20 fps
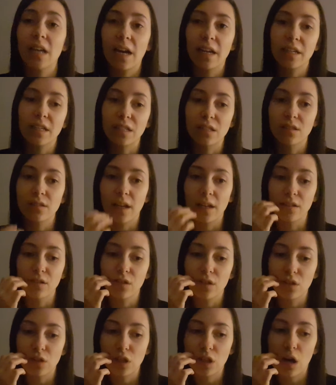any sense
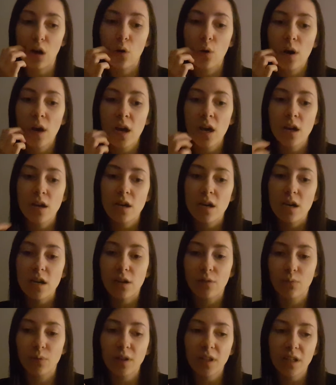and so
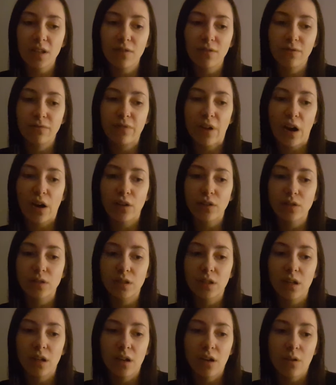it really
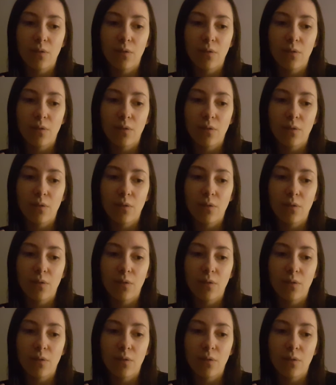felt